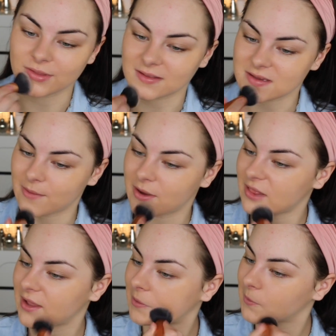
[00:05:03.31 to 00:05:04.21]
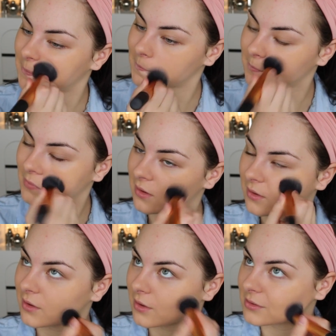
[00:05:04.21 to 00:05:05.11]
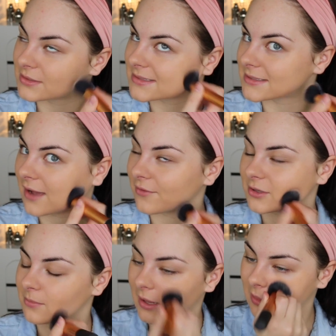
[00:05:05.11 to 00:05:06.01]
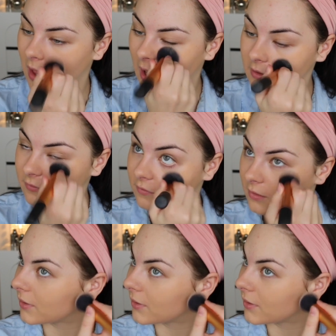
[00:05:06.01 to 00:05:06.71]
and that's how I like discovered my life.